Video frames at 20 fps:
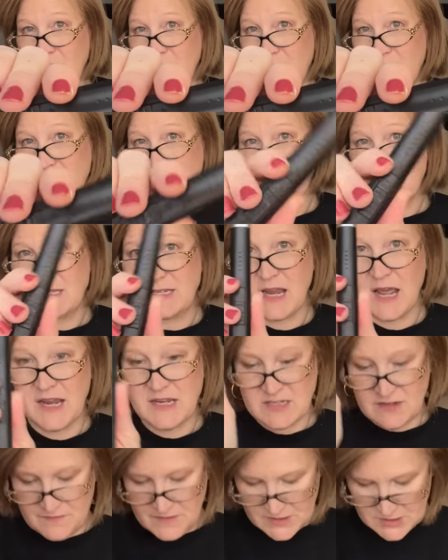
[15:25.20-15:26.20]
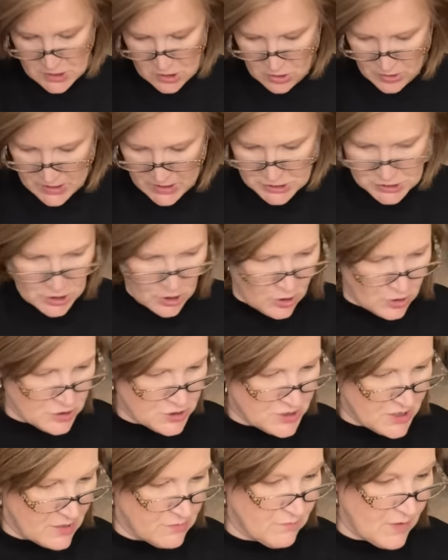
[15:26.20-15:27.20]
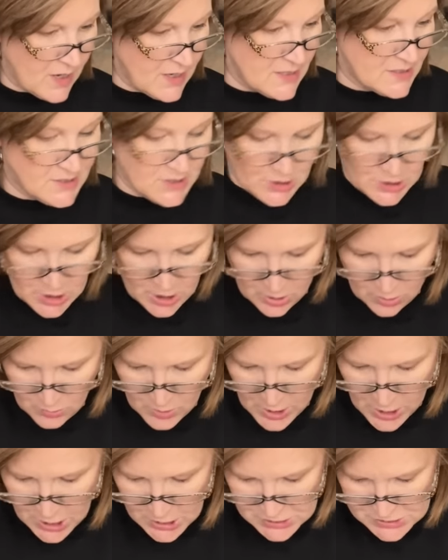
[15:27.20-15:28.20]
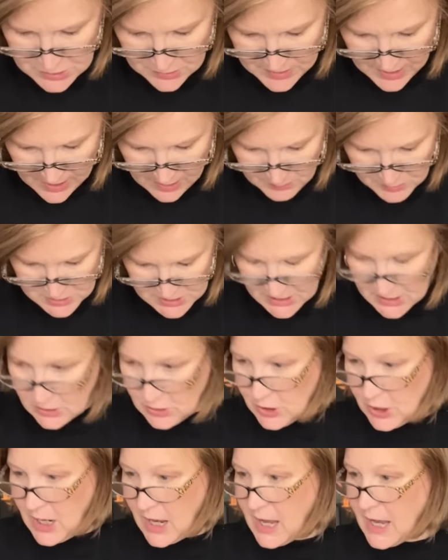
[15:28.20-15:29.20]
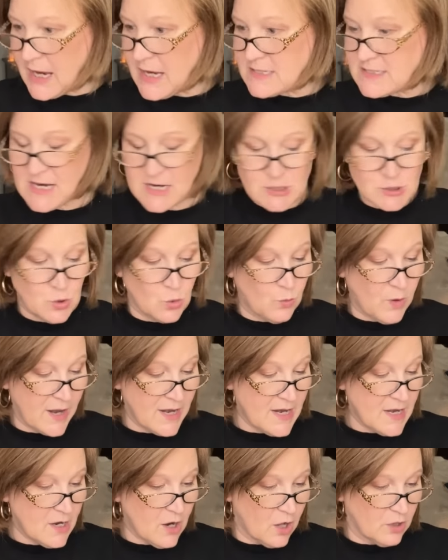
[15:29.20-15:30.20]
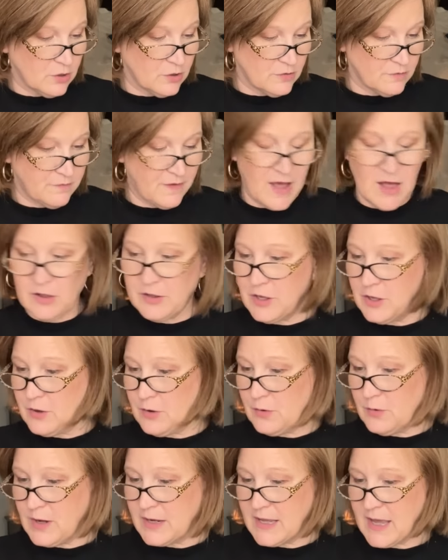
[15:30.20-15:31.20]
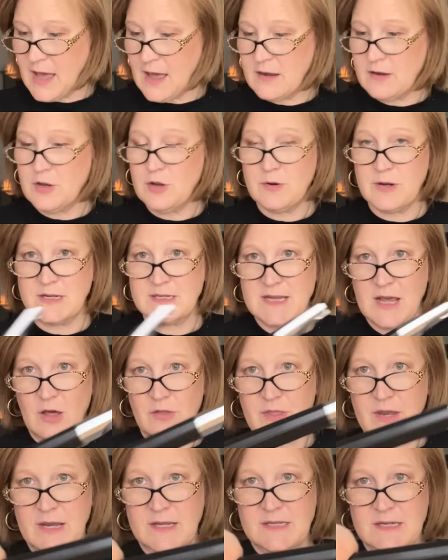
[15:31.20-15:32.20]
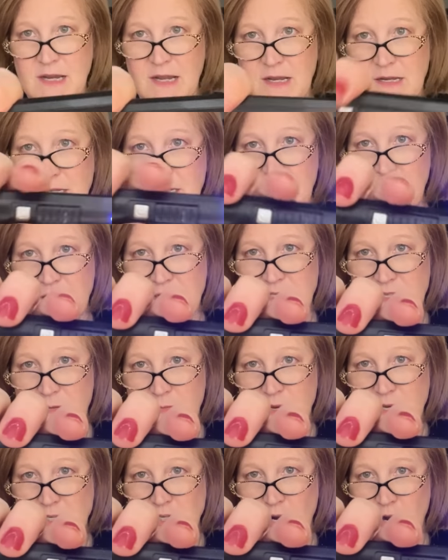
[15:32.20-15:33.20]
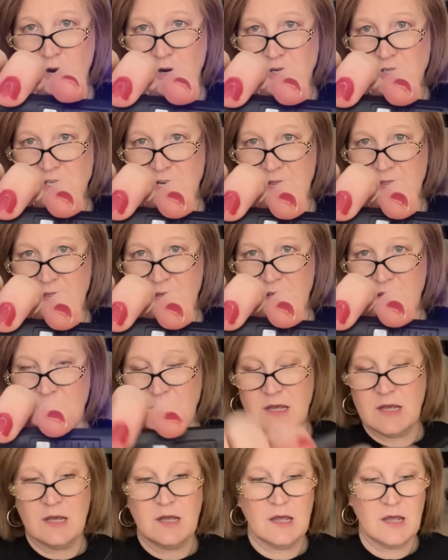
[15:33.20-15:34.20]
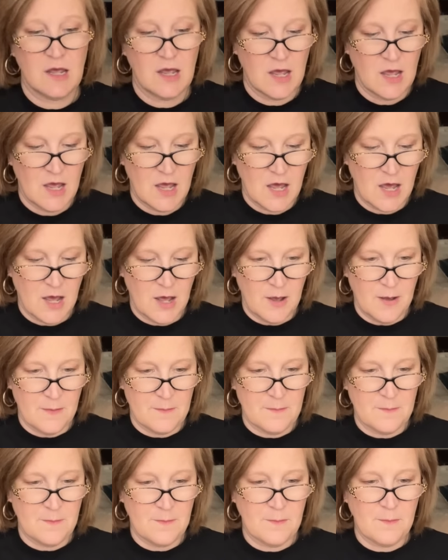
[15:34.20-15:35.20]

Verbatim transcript: this is nice if it's already charged and ready to go. So that particular guy is a $20 value. Again, you can tell that it, it needs to be charged, I think. Um,